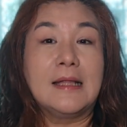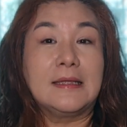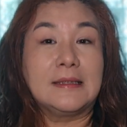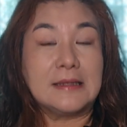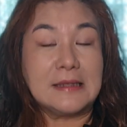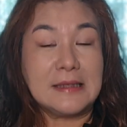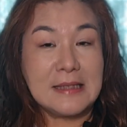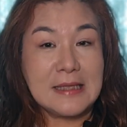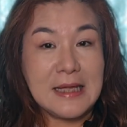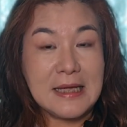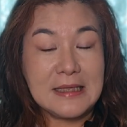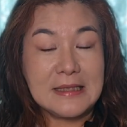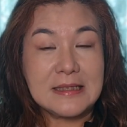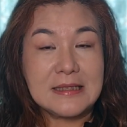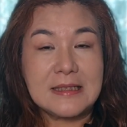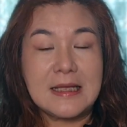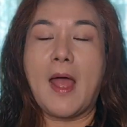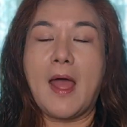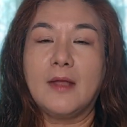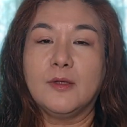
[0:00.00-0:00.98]
The
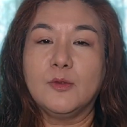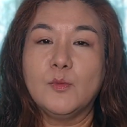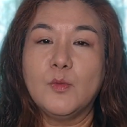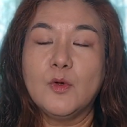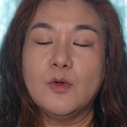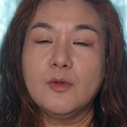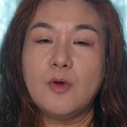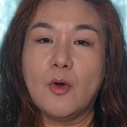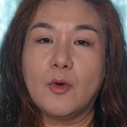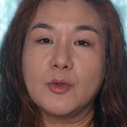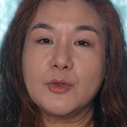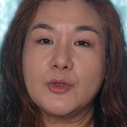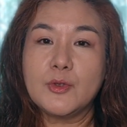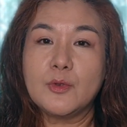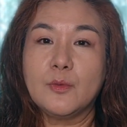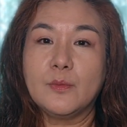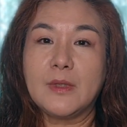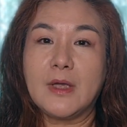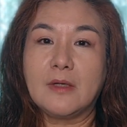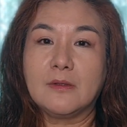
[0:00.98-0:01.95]
next animal
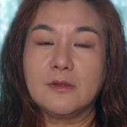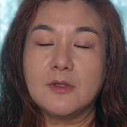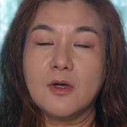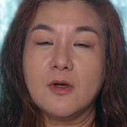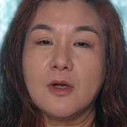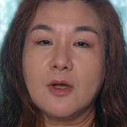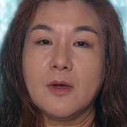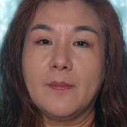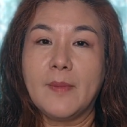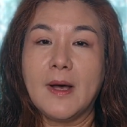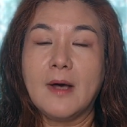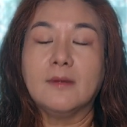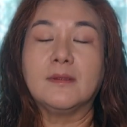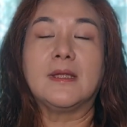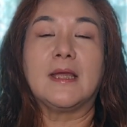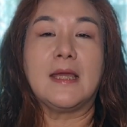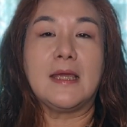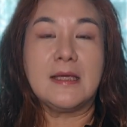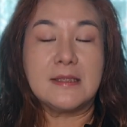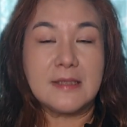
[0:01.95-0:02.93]
horoscope that I'll talk
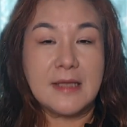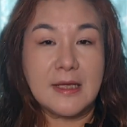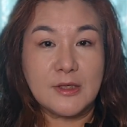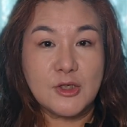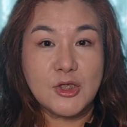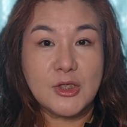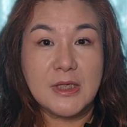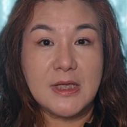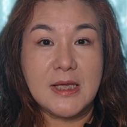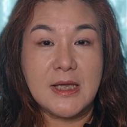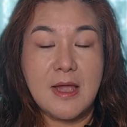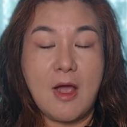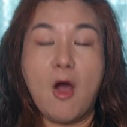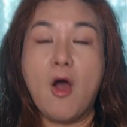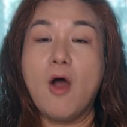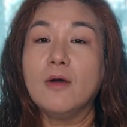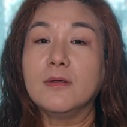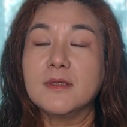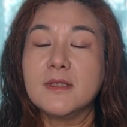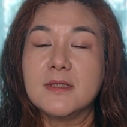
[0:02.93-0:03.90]
about is actually
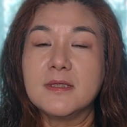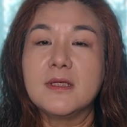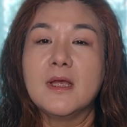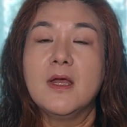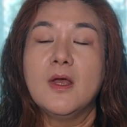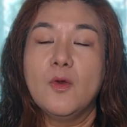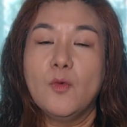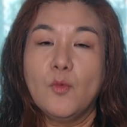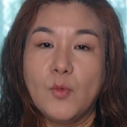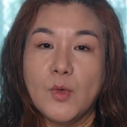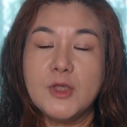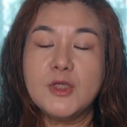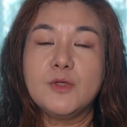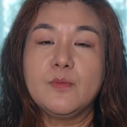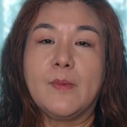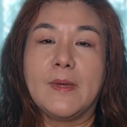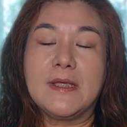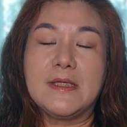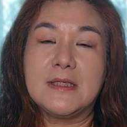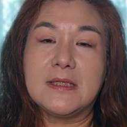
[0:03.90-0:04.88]
ox,
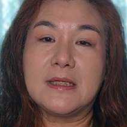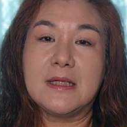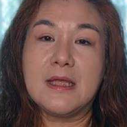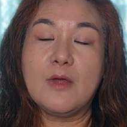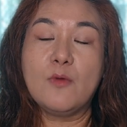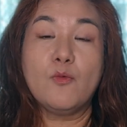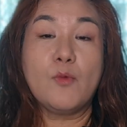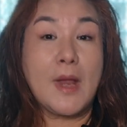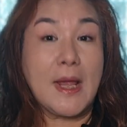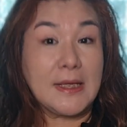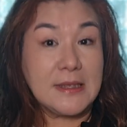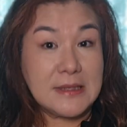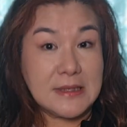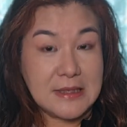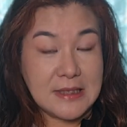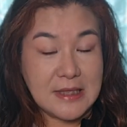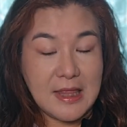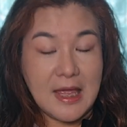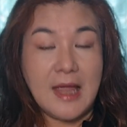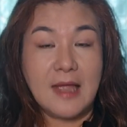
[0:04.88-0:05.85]
which basically
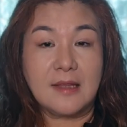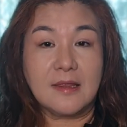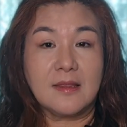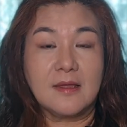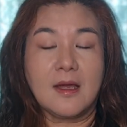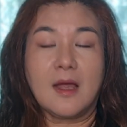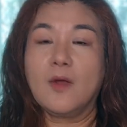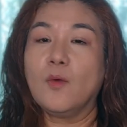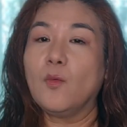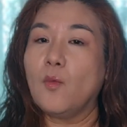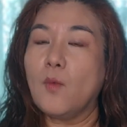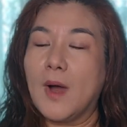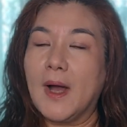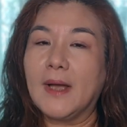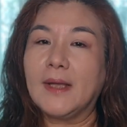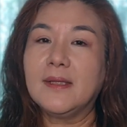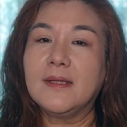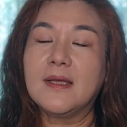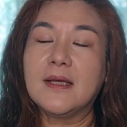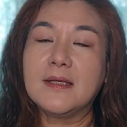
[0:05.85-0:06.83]
ranks 10th. And
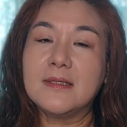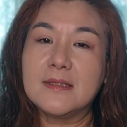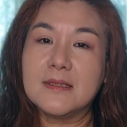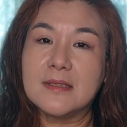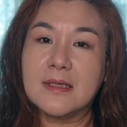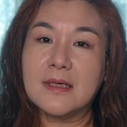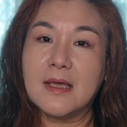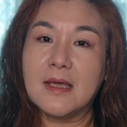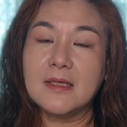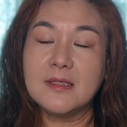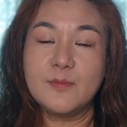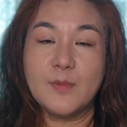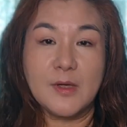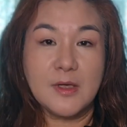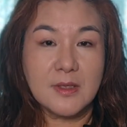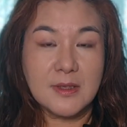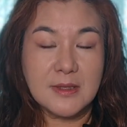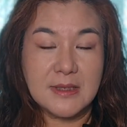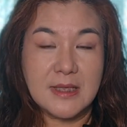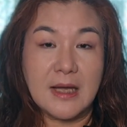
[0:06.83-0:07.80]
why that is the case?
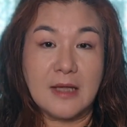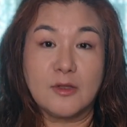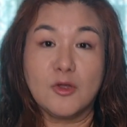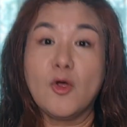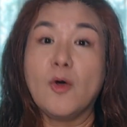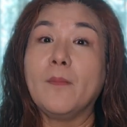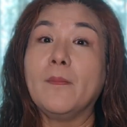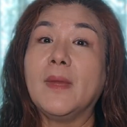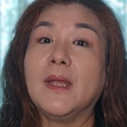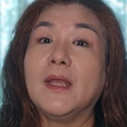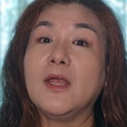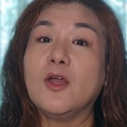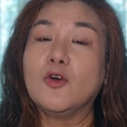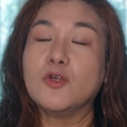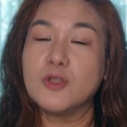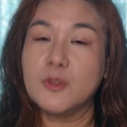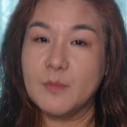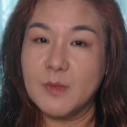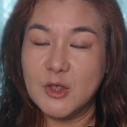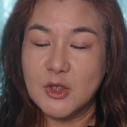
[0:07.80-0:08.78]
Because there are not many
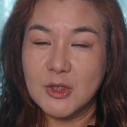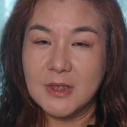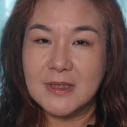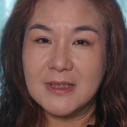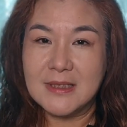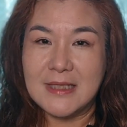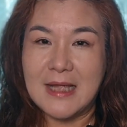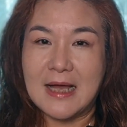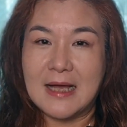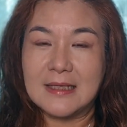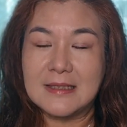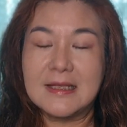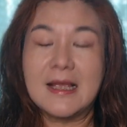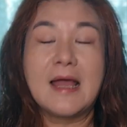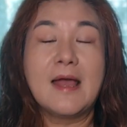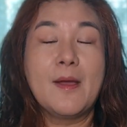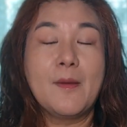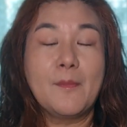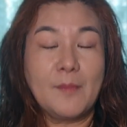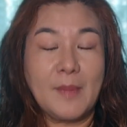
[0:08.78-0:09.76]
auspicious stars
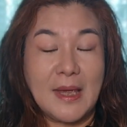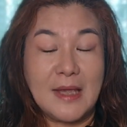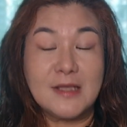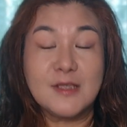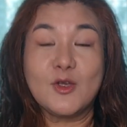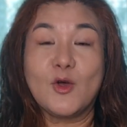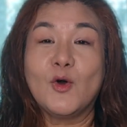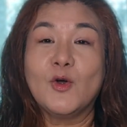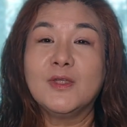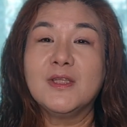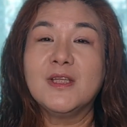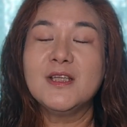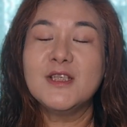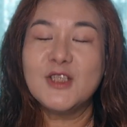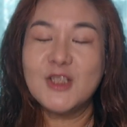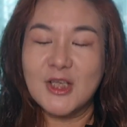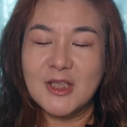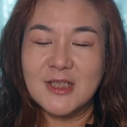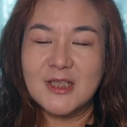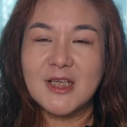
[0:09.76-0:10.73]
based on the
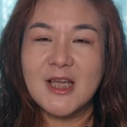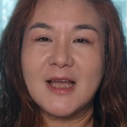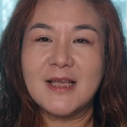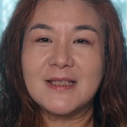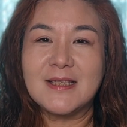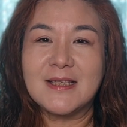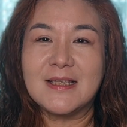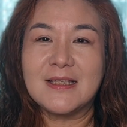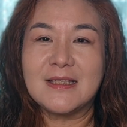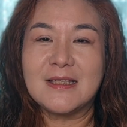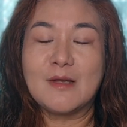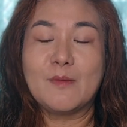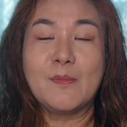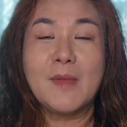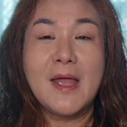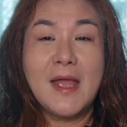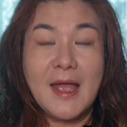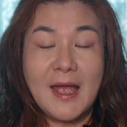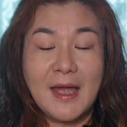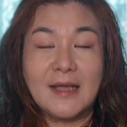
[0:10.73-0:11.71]
Shensha
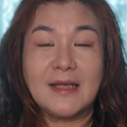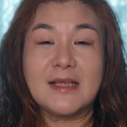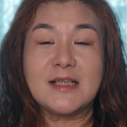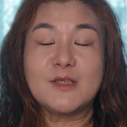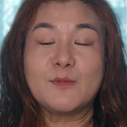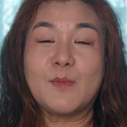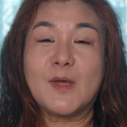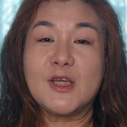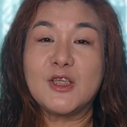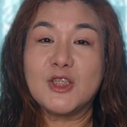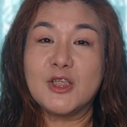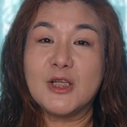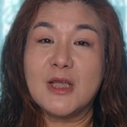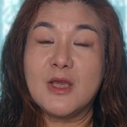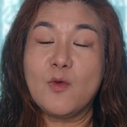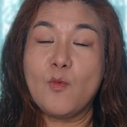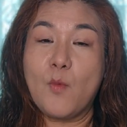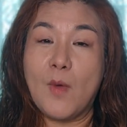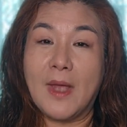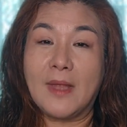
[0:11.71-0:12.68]
system, and
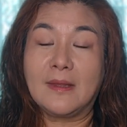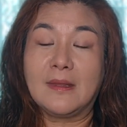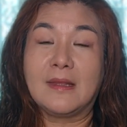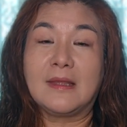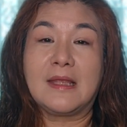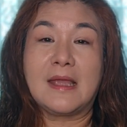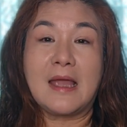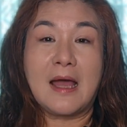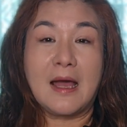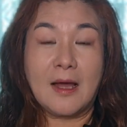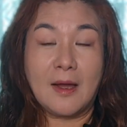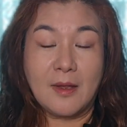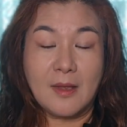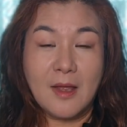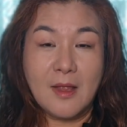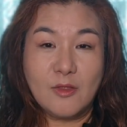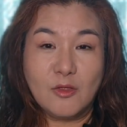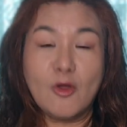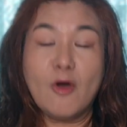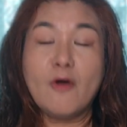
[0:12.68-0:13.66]
especially when their
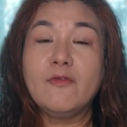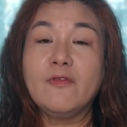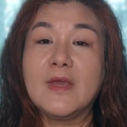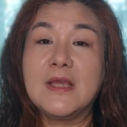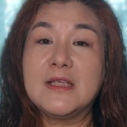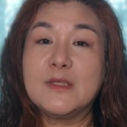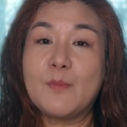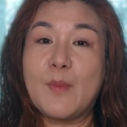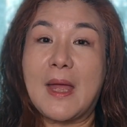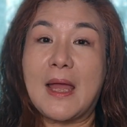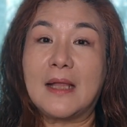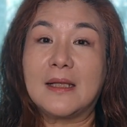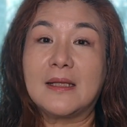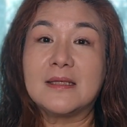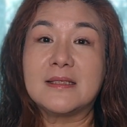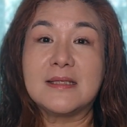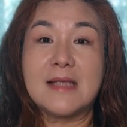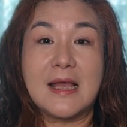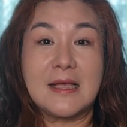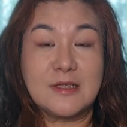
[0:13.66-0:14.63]
Northeast
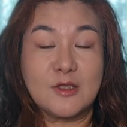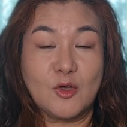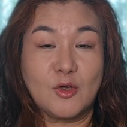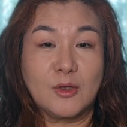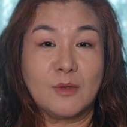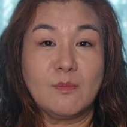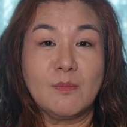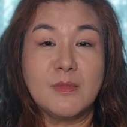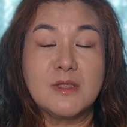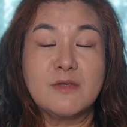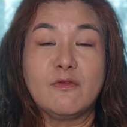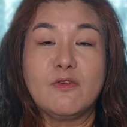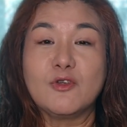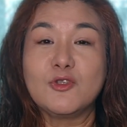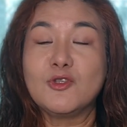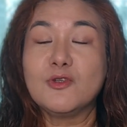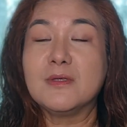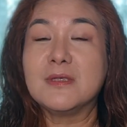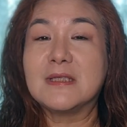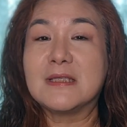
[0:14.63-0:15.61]
Palace has got the
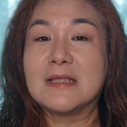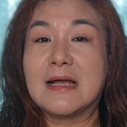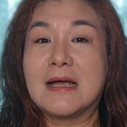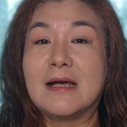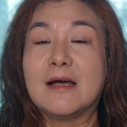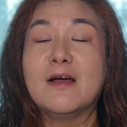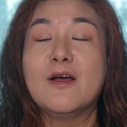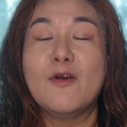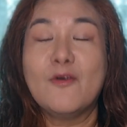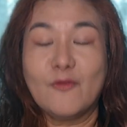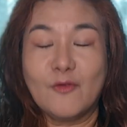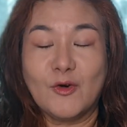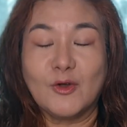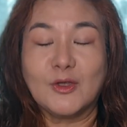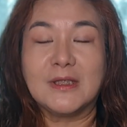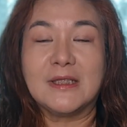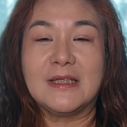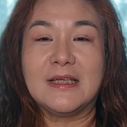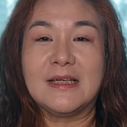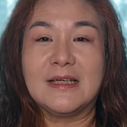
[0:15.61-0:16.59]
misfortune star for
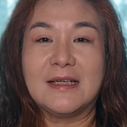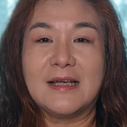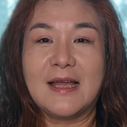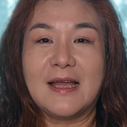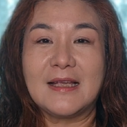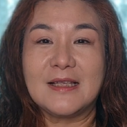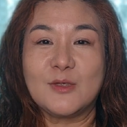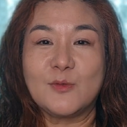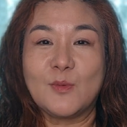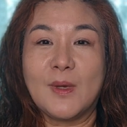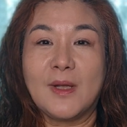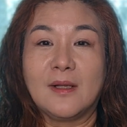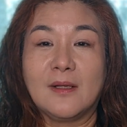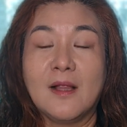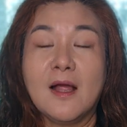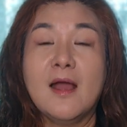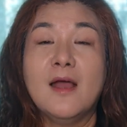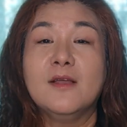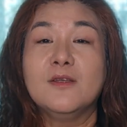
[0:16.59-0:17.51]
the year as well.